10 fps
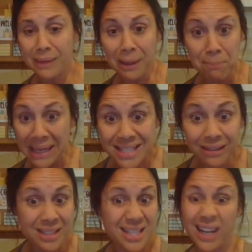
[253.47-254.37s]

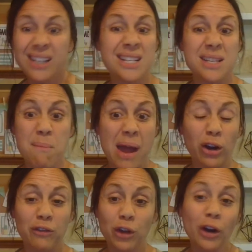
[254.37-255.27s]
basically said it doesn't matter
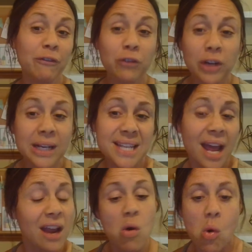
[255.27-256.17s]
if you're a free
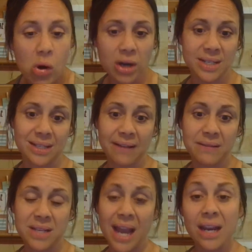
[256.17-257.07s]
state or a slave
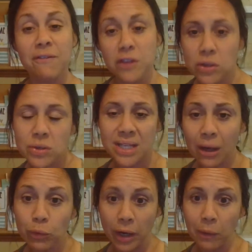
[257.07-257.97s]
state. If you see
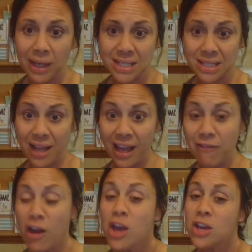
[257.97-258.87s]
a runaway slave,
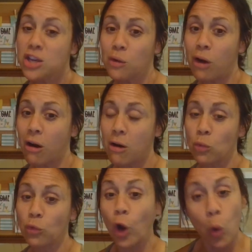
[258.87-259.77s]
you are
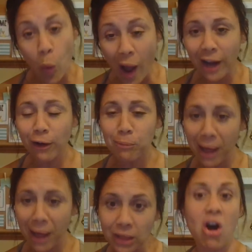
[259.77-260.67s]
required
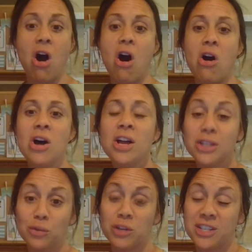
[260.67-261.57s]
by law
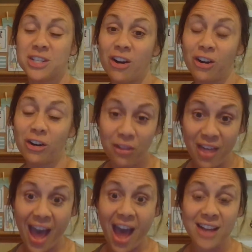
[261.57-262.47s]
to return
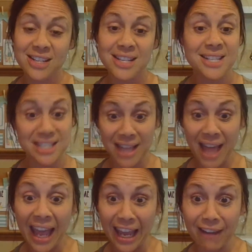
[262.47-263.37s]
that
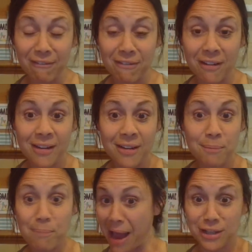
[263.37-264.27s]
slave
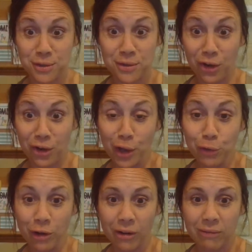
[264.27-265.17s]
back to their
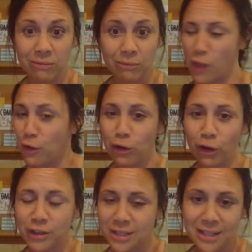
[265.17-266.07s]
owner, whether you're
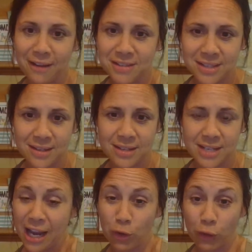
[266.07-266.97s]
a slave
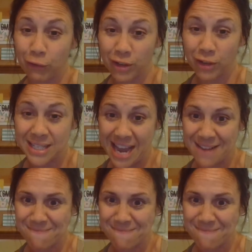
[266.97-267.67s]
state or a free state.